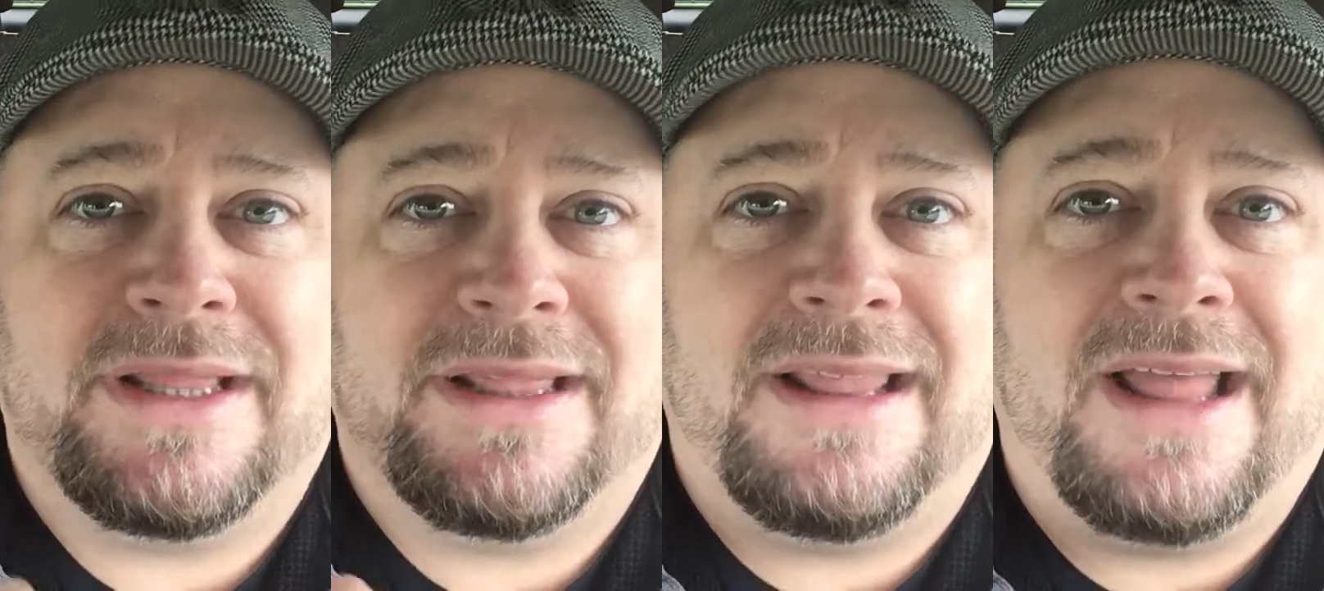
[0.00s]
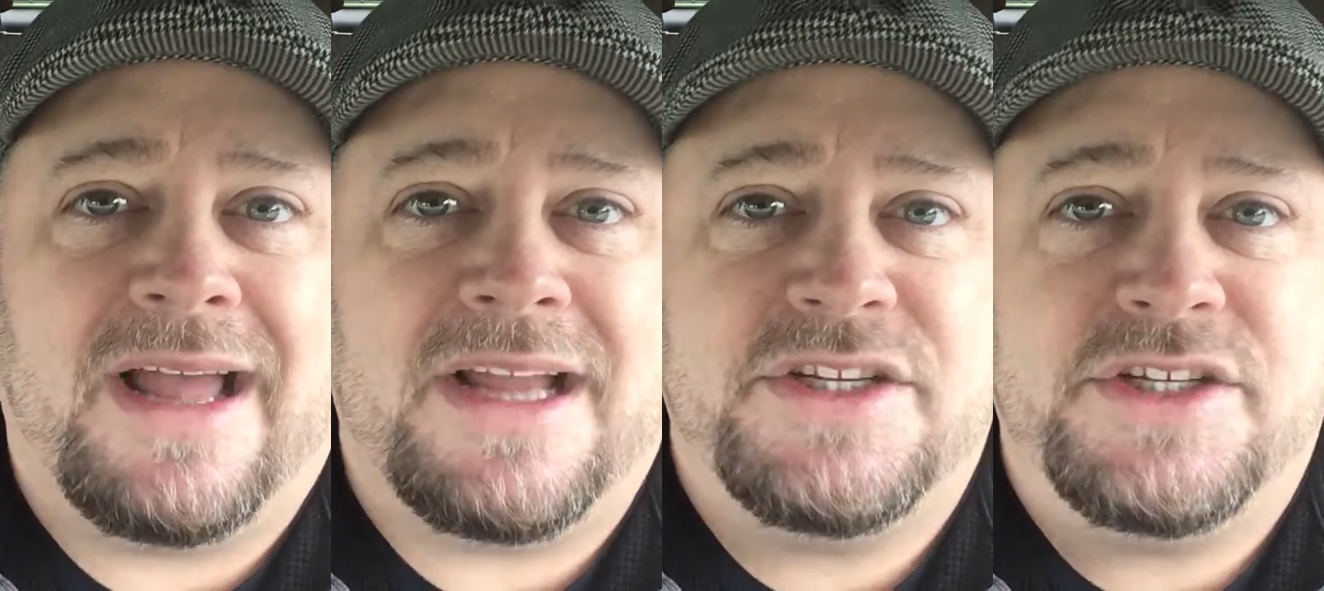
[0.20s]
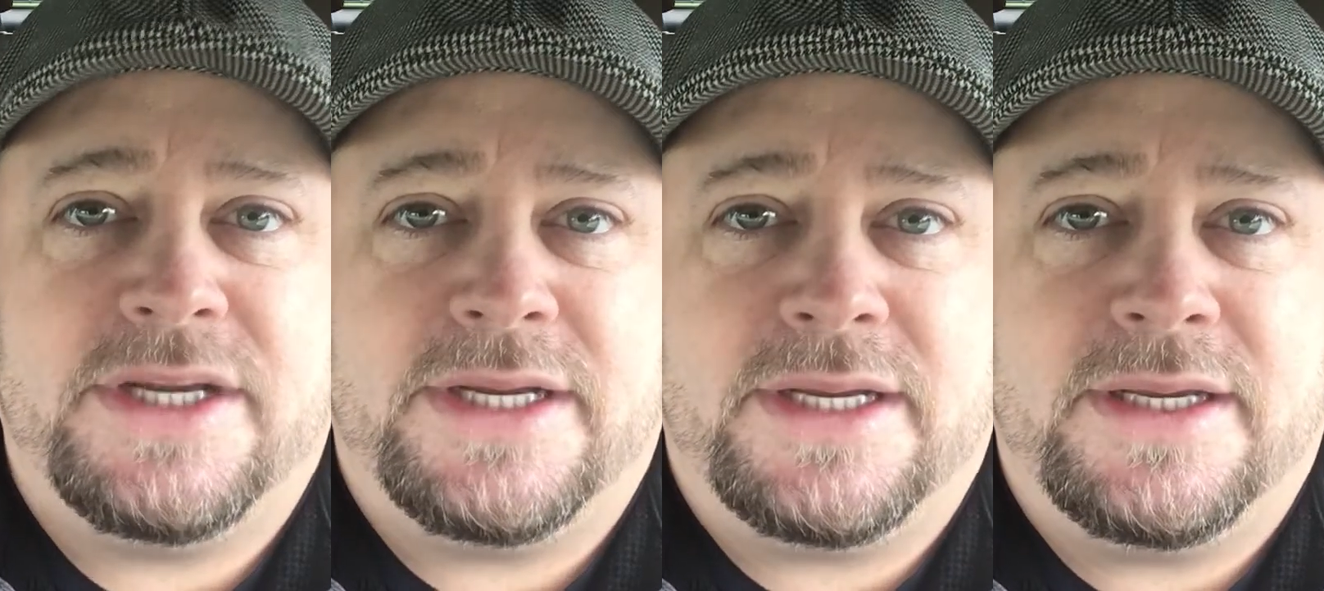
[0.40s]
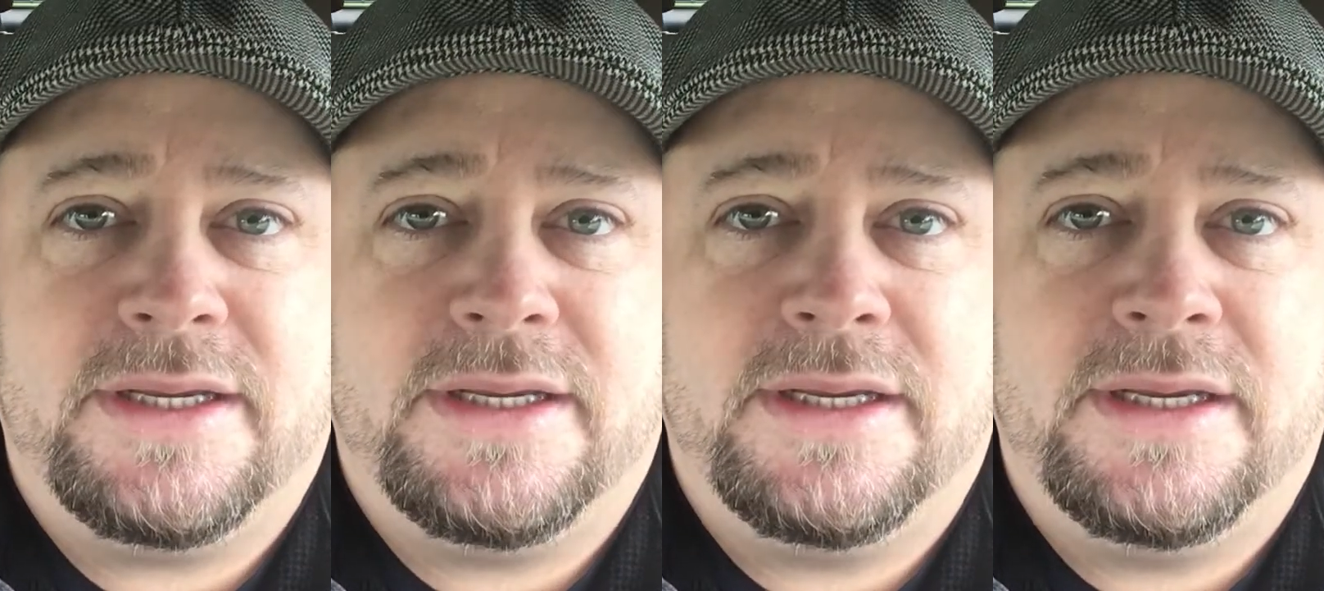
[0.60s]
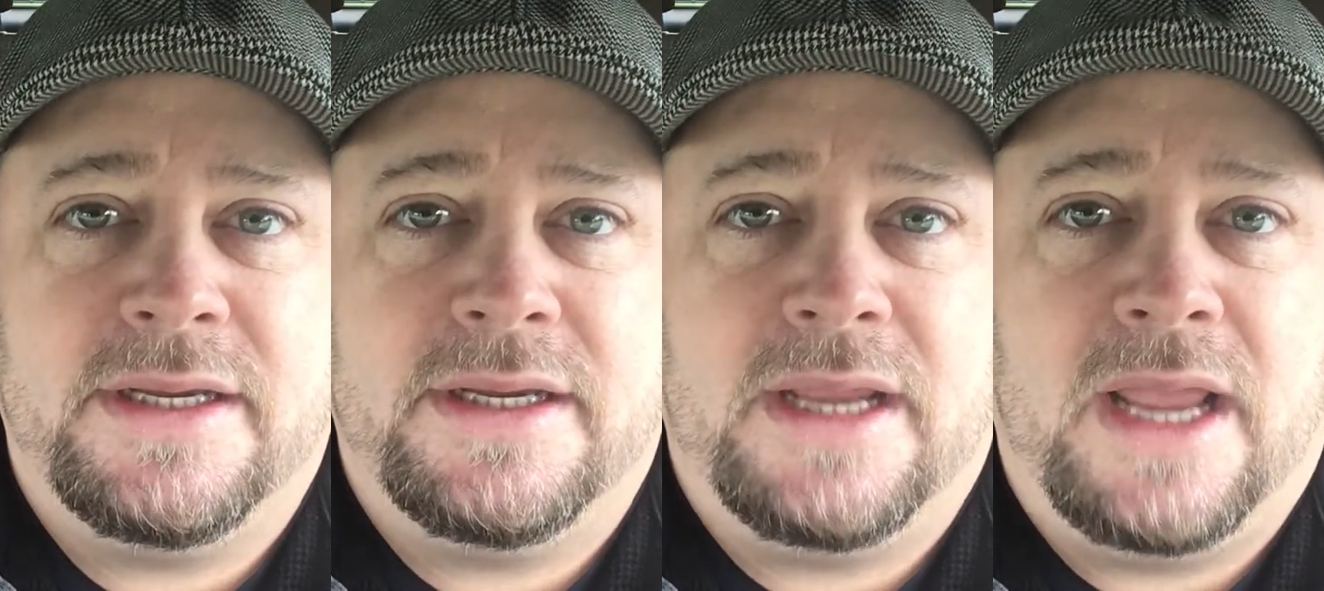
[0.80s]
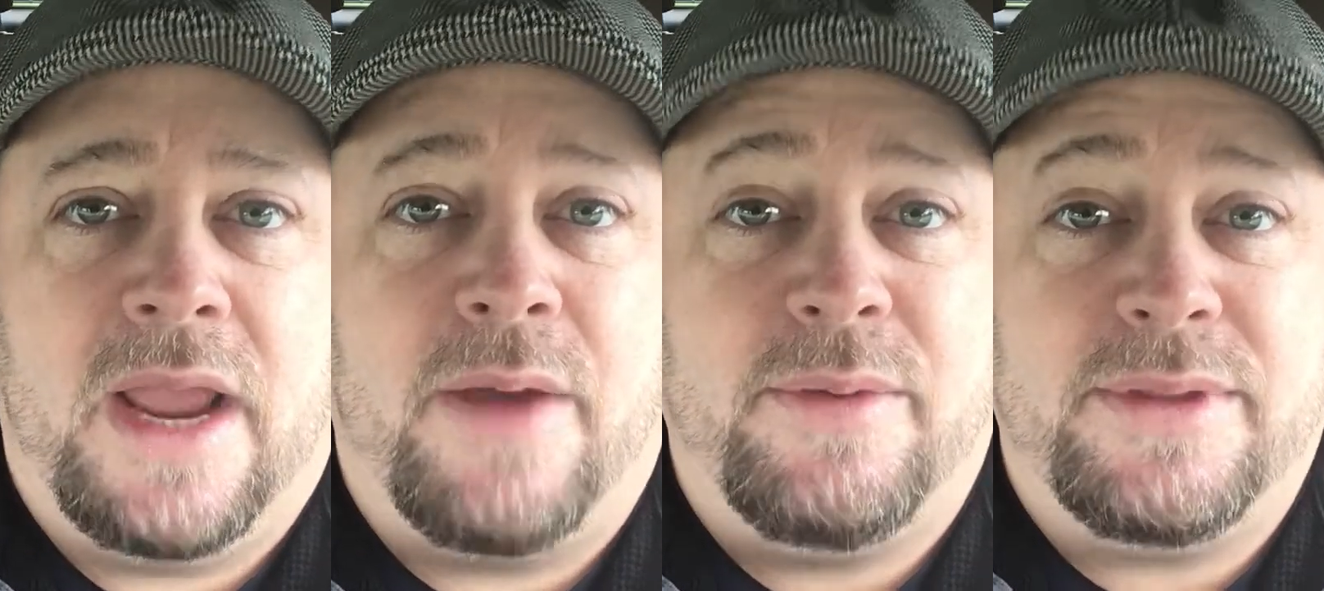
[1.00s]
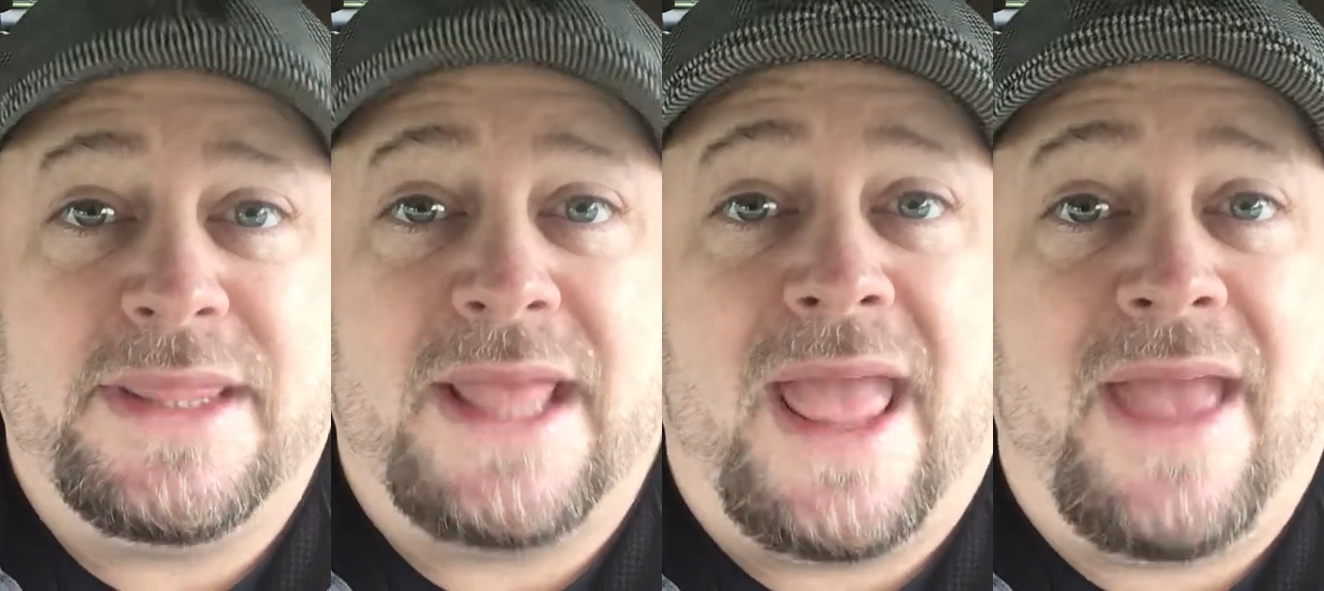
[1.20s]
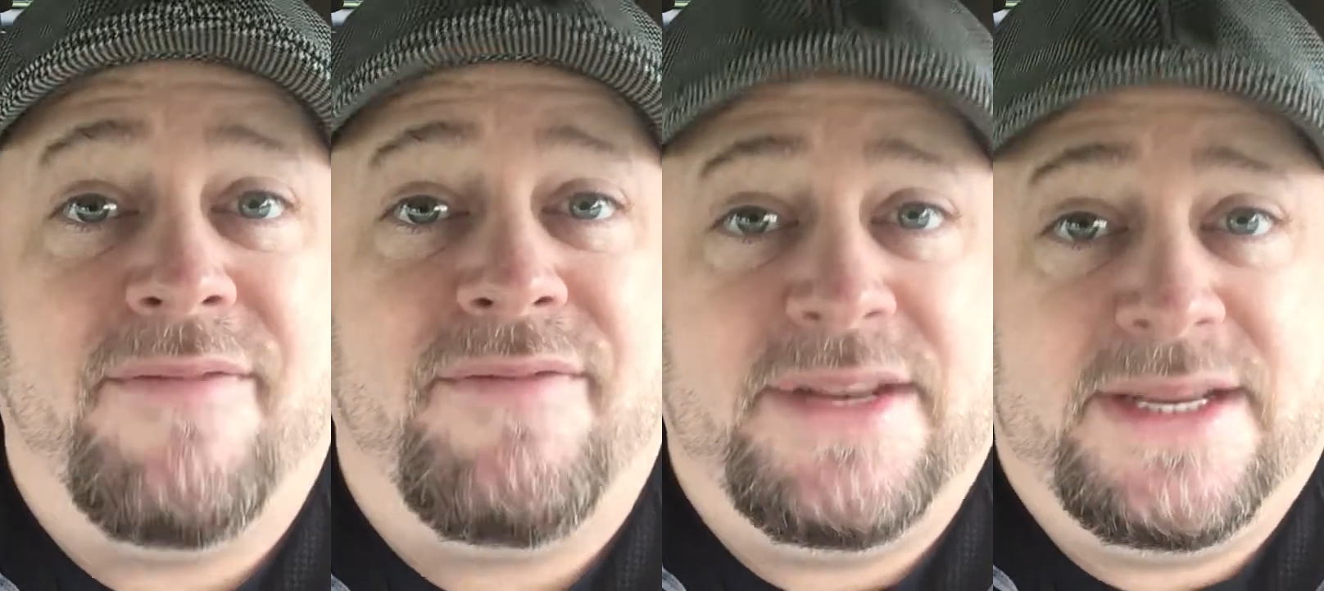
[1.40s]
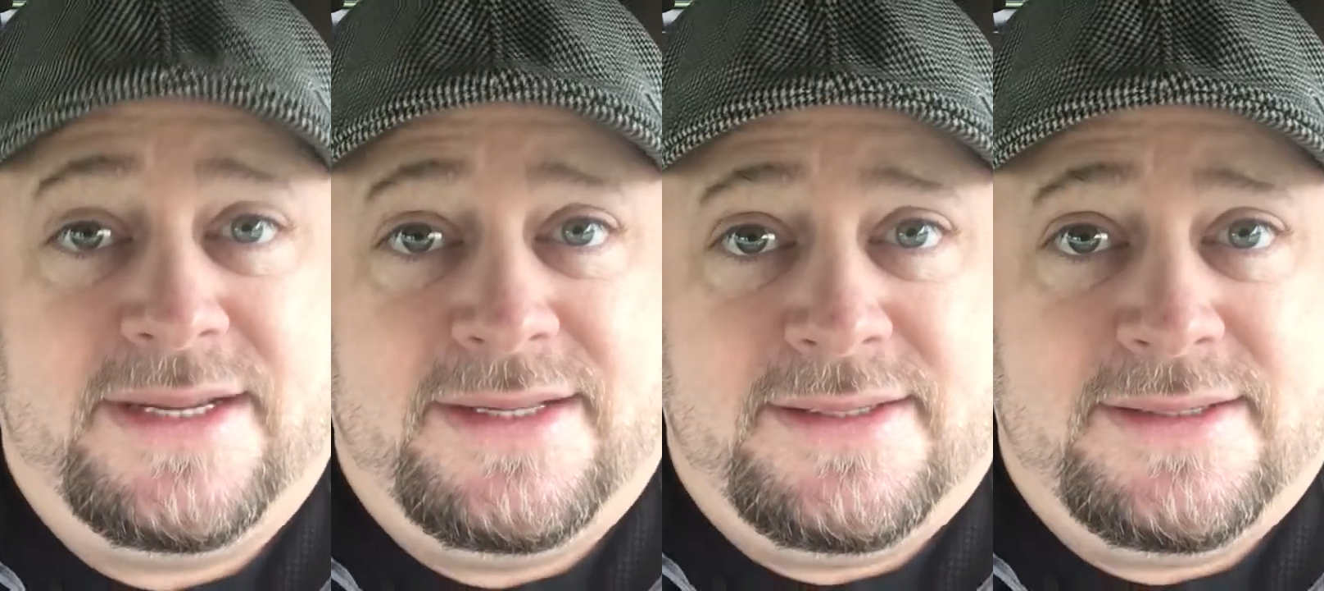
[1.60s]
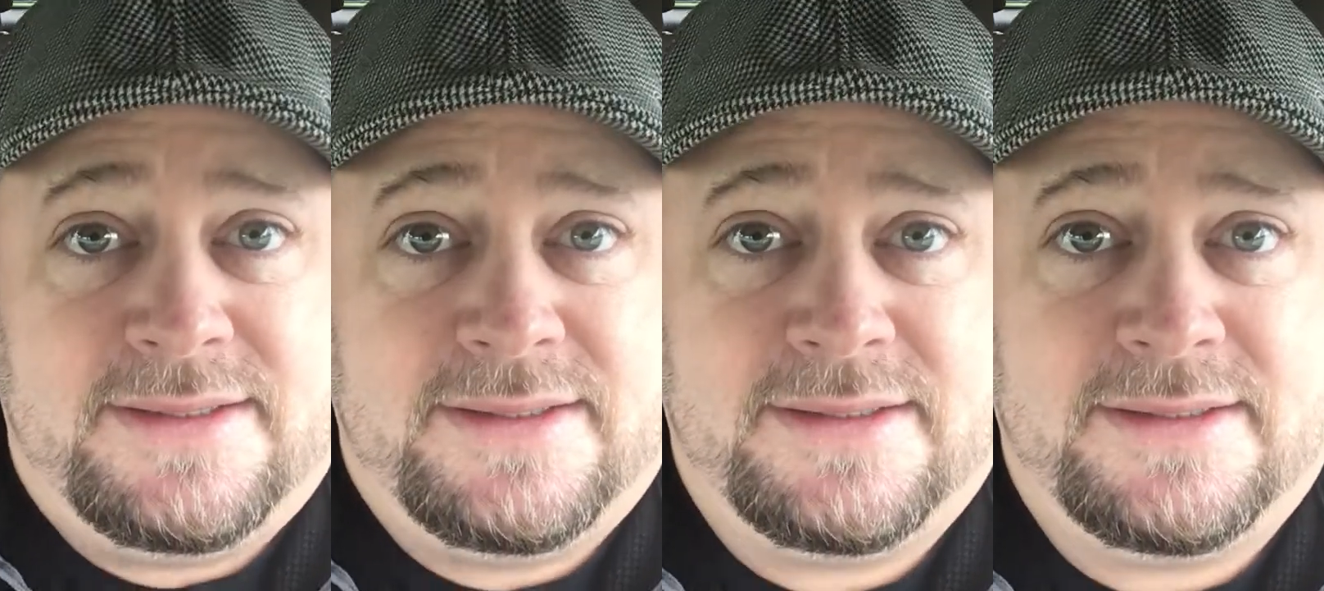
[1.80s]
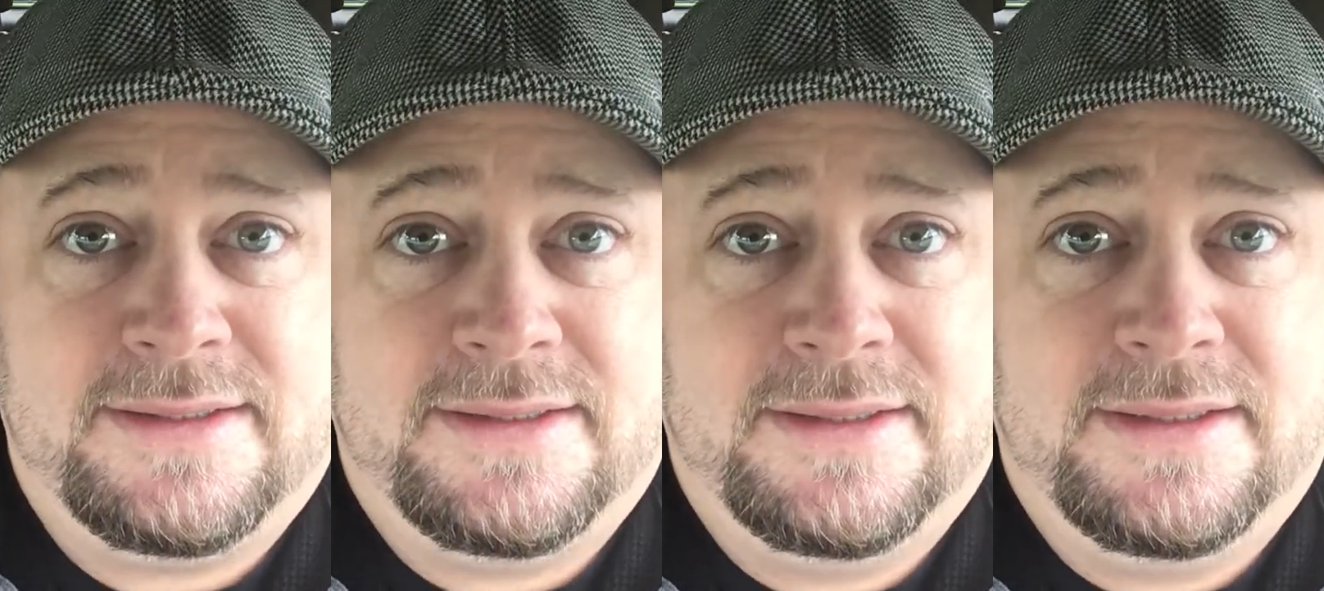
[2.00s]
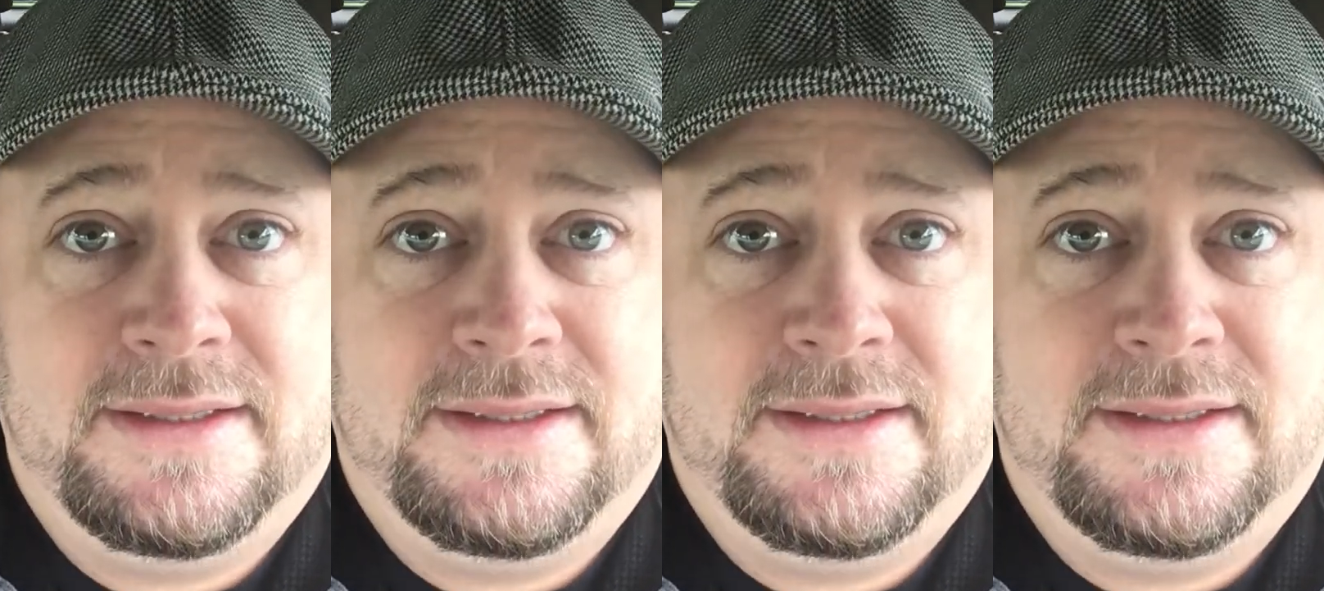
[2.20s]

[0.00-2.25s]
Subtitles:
logic and with evidence.